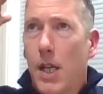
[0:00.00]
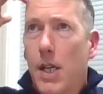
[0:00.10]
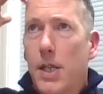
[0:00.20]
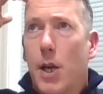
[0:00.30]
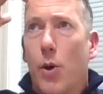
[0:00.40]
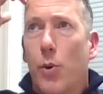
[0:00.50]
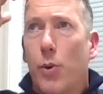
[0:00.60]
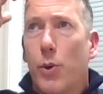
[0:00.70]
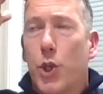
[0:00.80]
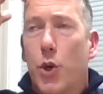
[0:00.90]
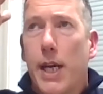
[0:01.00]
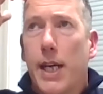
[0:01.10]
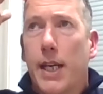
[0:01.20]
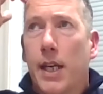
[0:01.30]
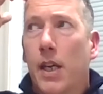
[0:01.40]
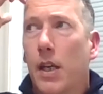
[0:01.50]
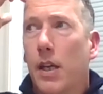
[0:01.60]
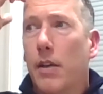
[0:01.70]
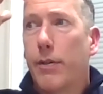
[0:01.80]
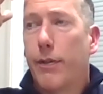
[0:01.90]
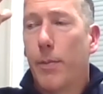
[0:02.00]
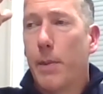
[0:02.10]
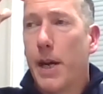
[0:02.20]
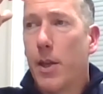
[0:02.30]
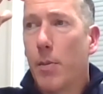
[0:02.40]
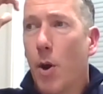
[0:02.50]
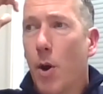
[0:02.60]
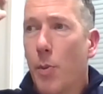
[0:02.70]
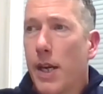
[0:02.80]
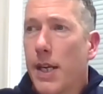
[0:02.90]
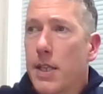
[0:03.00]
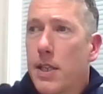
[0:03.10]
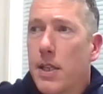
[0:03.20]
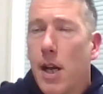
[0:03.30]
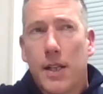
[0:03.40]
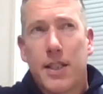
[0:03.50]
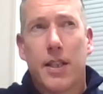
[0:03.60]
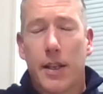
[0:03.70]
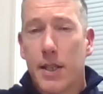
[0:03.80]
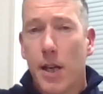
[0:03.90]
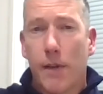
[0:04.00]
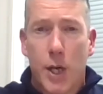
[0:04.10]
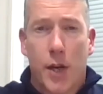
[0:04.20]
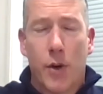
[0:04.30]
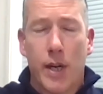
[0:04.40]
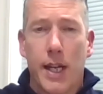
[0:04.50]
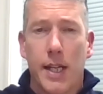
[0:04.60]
So training for me at the moment, it started at the start of January.